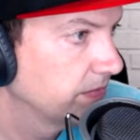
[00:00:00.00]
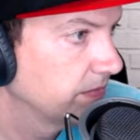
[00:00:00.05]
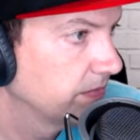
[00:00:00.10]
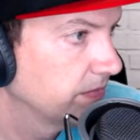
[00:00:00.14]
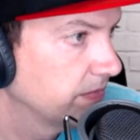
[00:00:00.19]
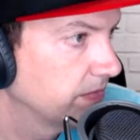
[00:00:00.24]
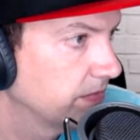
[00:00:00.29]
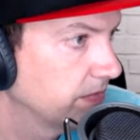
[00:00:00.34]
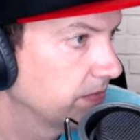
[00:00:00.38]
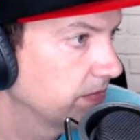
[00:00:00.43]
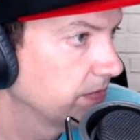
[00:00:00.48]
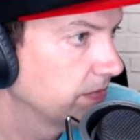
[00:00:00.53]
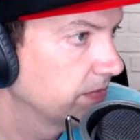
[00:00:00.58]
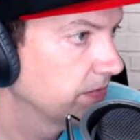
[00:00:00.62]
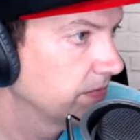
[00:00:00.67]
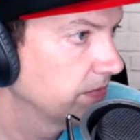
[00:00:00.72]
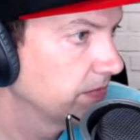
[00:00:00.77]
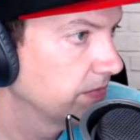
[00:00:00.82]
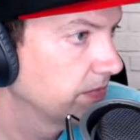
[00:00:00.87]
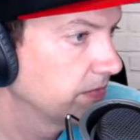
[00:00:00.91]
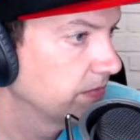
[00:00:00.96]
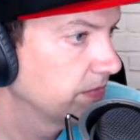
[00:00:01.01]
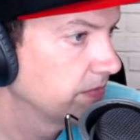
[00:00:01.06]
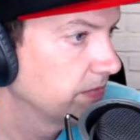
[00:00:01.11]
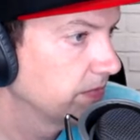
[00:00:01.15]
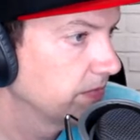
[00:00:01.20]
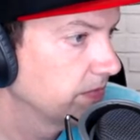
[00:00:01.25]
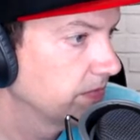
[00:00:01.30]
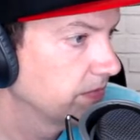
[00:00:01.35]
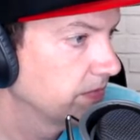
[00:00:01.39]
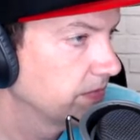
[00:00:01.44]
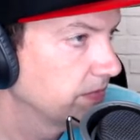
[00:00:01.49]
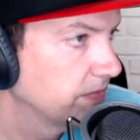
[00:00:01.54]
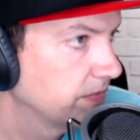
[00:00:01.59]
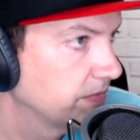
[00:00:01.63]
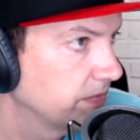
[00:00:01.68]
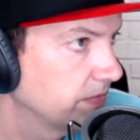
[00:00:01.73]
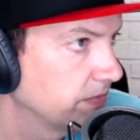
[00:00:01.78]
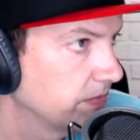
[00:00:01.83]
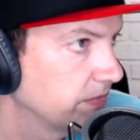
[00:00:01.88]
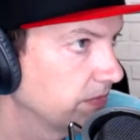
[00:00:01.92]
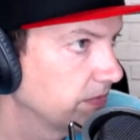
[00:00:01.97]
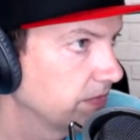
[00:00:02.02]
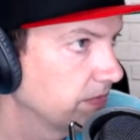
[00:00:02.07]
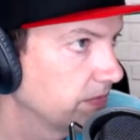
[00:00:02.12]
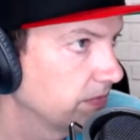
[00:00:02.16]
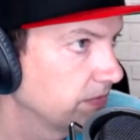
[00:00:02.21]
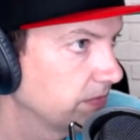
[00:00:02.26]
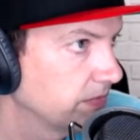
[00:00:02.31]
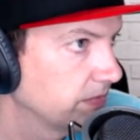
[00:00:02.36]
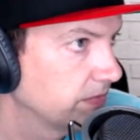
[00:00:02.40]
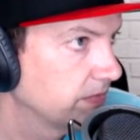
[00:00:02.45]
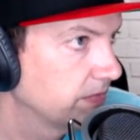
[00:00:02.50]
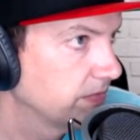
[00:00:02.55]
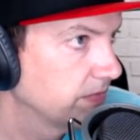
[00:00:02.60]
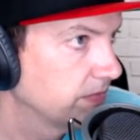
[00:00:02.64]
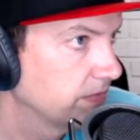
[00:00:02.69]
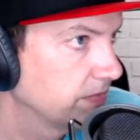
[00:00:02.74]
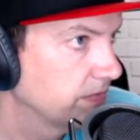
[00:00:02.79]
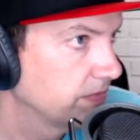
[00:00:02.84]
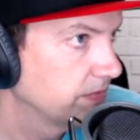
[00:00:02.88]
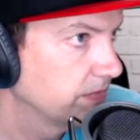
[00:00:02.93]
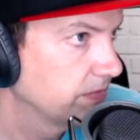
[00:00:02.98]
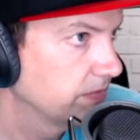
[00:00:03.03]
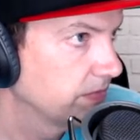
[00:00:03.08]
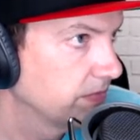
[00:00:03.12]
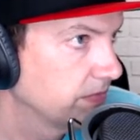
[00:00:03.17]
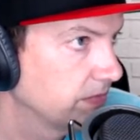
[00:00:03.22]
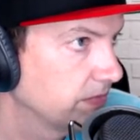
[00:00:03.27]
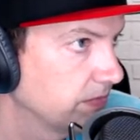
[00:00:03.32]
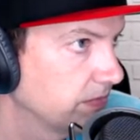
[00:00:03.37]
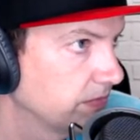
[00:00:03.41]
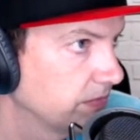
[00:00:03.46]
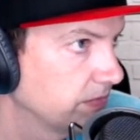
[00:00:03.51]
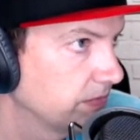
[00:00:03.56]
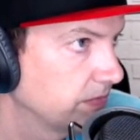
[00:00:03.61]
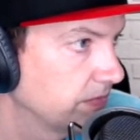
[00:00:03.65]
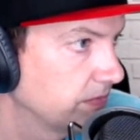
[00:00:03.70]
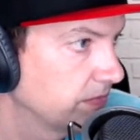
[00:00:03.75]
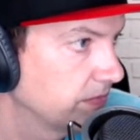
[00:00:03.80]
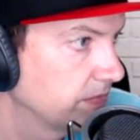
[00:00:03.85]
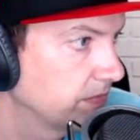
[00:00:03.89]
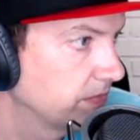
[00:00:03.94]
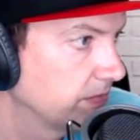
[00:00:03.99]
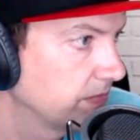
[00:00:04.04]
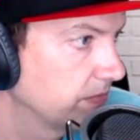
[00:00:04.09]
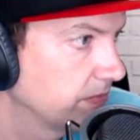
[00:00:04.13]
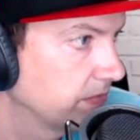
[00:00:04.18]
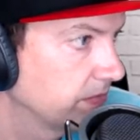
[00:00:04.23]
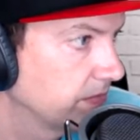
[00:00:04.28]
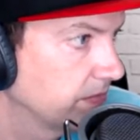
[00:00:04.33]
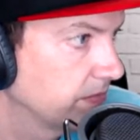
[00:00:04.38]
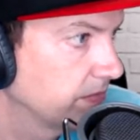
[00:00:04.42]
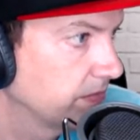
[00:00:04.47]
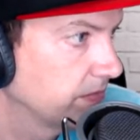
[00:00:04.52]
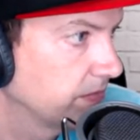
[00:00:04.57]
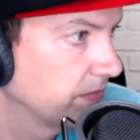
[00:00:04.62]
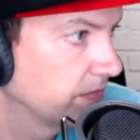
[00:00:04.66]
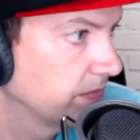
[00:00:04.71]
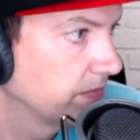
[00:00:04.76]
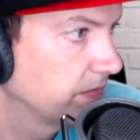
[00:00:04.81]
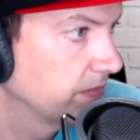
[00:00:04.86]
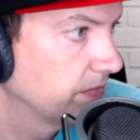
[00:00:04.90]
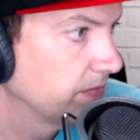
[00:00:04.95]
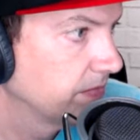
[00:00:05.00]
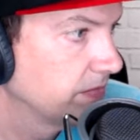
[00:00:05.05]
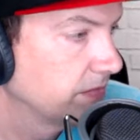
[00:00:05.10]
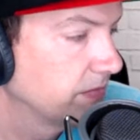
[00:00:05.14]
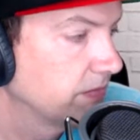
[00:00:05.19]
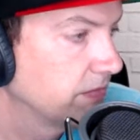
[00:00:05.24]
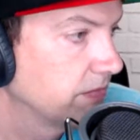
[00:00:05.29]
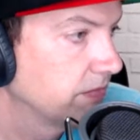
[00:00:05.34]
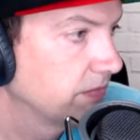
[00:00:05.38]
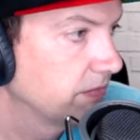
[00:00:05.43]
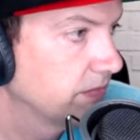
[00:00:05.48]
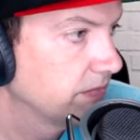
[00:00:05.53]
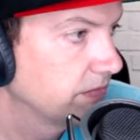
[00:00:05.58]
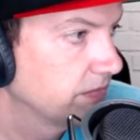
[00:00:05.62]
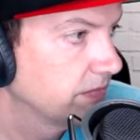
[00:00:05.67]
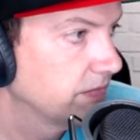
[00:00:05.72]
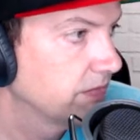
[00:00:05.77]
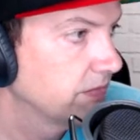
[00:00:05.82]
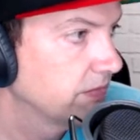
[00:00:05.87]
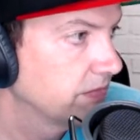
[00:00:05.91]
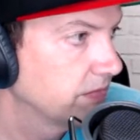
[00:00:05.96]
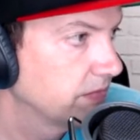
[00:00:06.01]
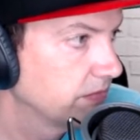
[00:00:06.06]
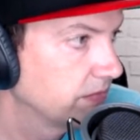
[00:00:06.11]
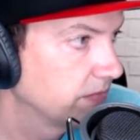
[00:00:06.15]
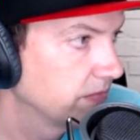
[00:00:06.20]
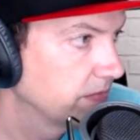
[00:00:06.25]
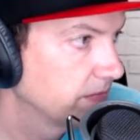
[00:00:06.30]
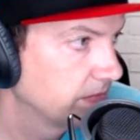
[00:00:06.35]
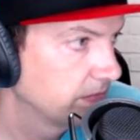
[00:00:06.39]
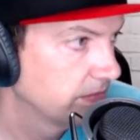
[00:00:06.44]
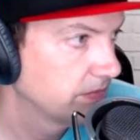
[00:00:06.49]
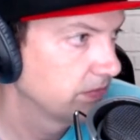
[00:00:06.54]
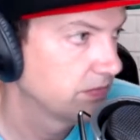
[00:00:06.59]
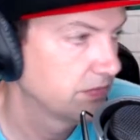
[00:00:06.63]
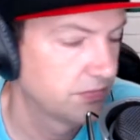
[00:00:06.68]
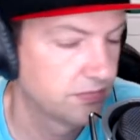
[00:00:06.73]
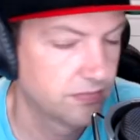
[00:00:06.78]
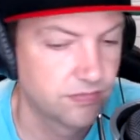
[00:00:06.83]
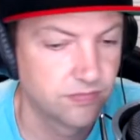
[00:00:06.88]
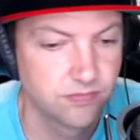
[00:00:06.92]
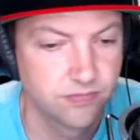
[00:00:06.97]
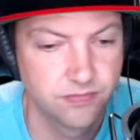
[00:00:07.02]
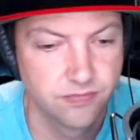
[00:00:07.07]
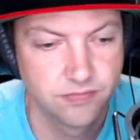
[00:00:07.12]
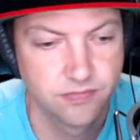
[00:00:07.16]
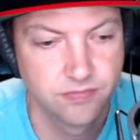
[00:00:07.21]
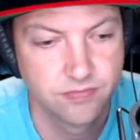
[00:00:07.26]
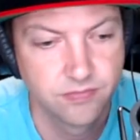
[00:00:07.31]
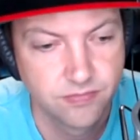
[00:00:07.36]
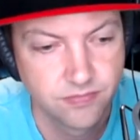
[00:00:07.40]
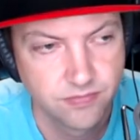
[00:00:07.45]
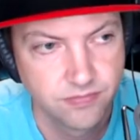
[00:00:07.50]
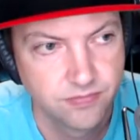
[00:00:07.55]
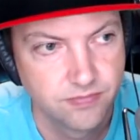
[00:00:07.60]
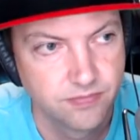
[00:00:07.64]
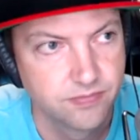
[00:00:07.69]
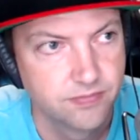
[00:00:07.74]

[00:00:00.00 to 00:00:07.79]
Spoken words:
(silent)